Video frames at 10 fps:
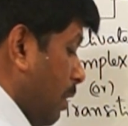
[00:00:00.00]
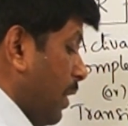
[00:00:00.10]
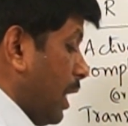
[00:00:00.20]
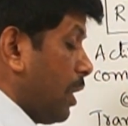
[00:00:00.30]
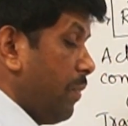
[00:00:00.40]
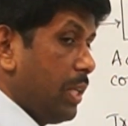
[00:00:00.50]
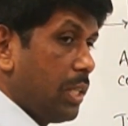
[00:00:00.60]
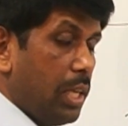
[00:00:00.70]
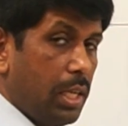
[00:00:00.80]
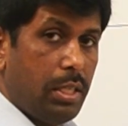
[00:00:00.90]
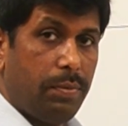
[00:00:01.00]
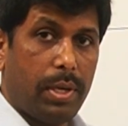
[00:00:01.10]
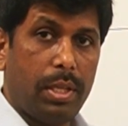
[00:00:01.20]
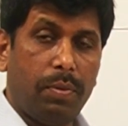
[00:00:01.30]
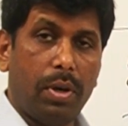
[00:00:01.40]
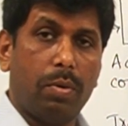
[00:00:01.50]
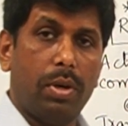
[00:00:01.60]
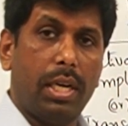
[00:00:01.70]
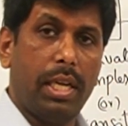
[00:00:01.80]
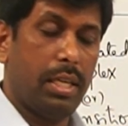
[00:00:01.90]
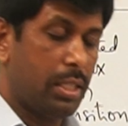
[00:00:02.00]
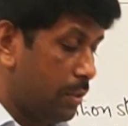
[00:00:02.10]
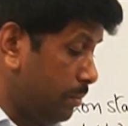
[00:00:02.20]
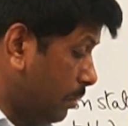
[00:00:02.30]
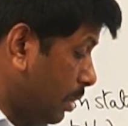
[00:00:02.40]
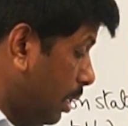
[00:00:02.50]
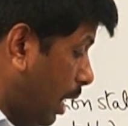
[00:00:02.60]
of activation energy for the forward reaction